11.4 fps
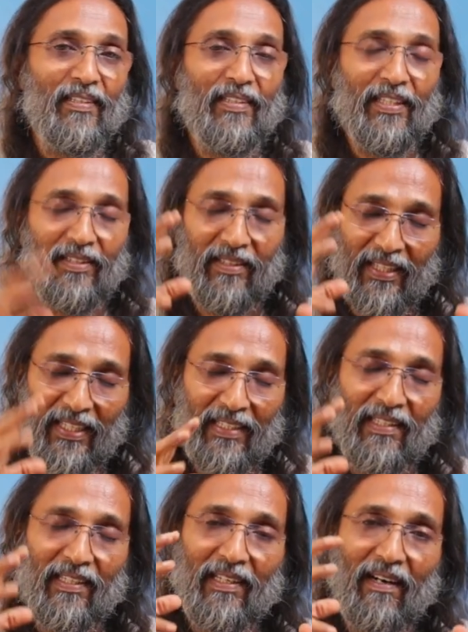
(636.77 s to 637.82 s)
the thick,
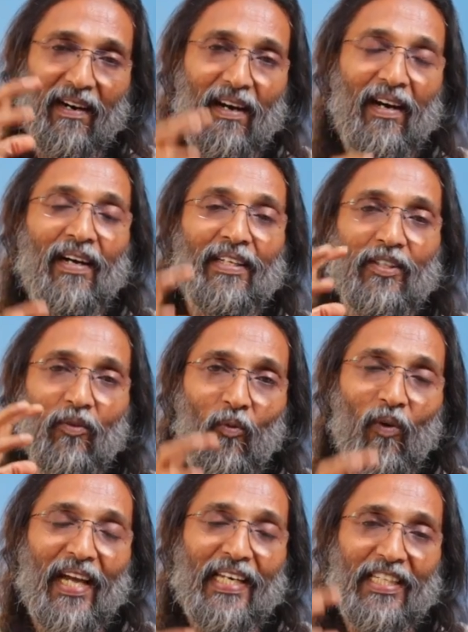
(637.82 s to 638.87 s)
hard,
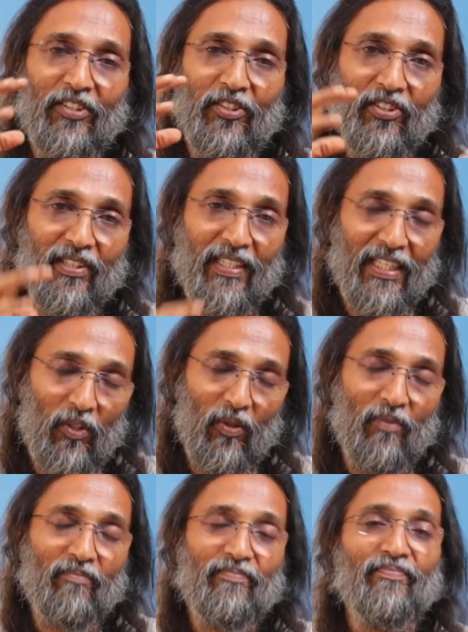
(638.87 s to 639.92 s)
violent
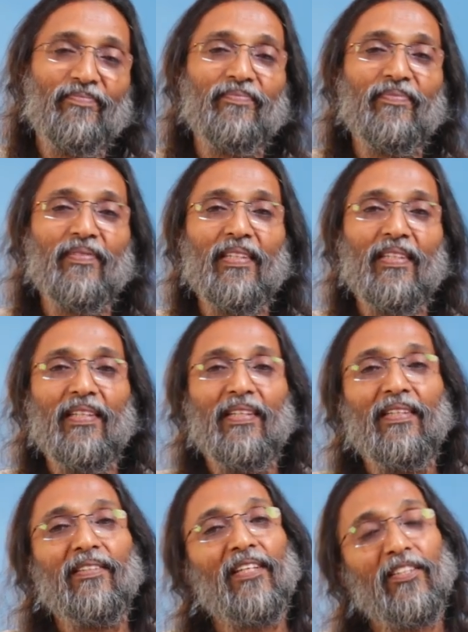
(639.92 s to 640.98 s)
ego.
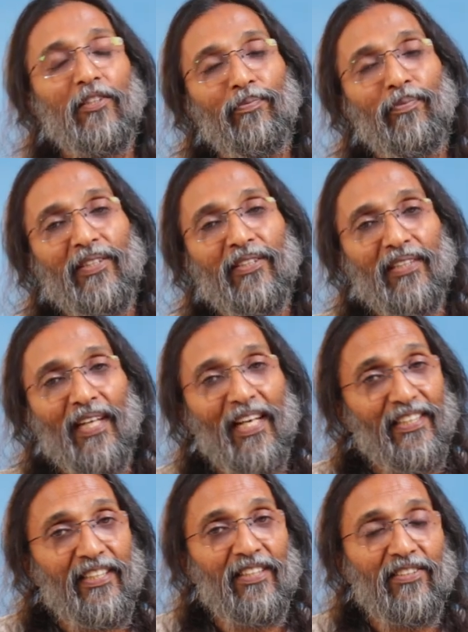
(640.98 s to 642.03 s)
Such
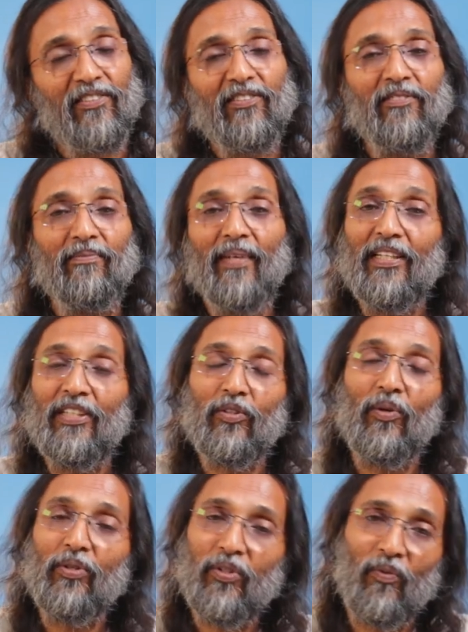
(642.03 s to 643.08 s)
personalities may
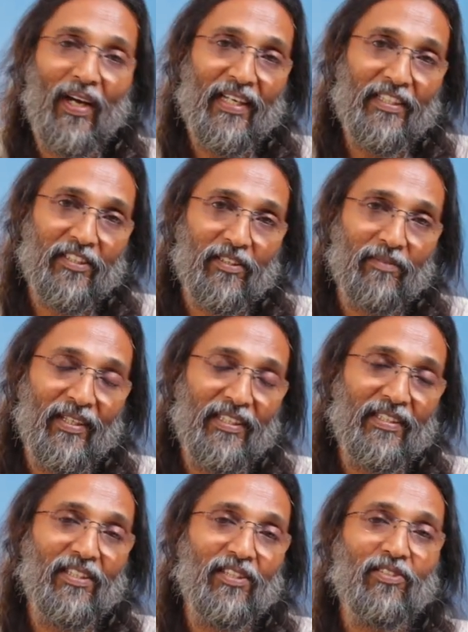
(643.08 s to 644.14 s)
resort to violence, but
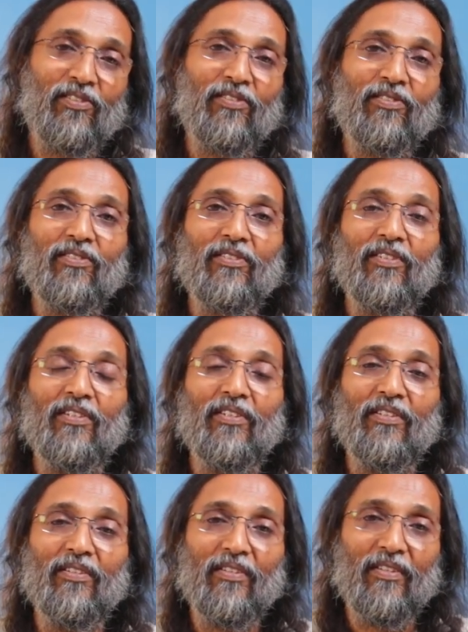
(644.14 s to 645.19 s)
it is
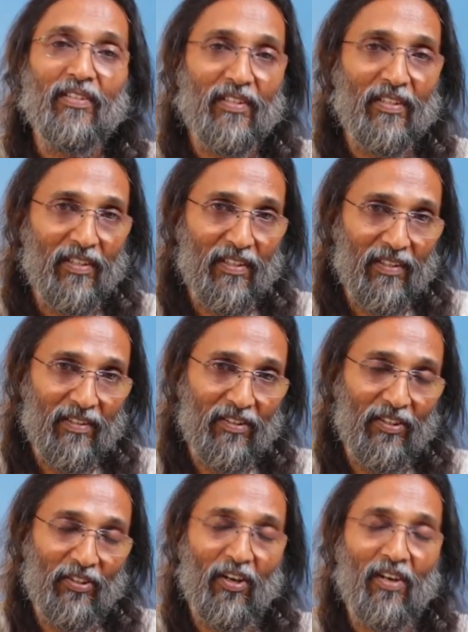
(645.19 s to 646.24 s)

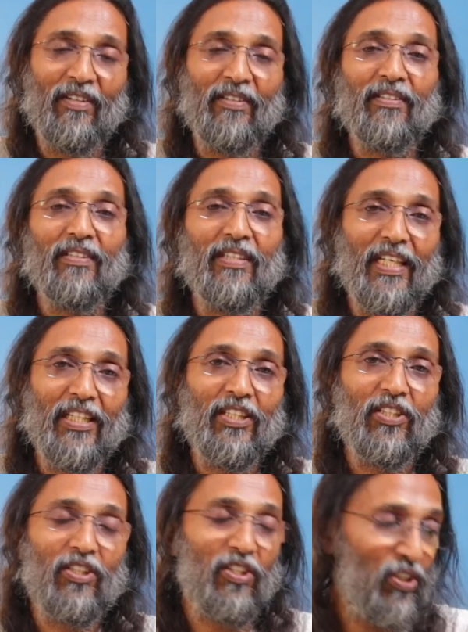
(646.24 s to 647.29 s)
the wrong
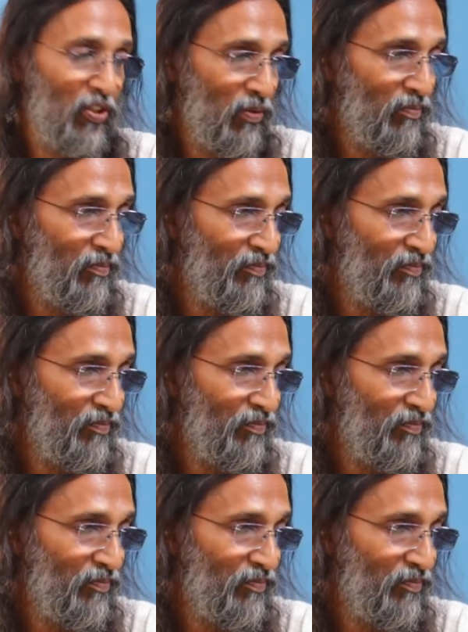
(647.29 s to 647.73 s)
thing to do.